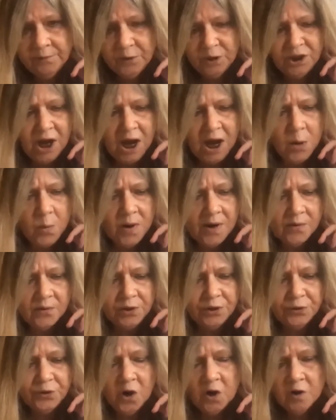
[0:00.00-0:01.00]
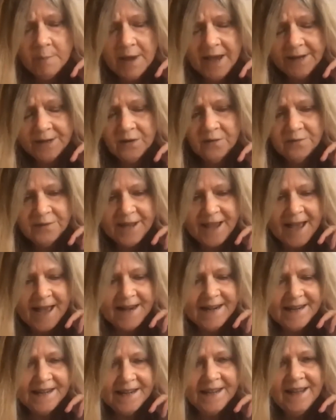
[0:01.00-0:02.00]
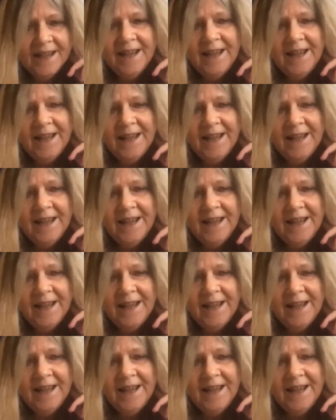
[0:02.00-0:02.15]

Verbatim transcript: futawa or strongman of the alley.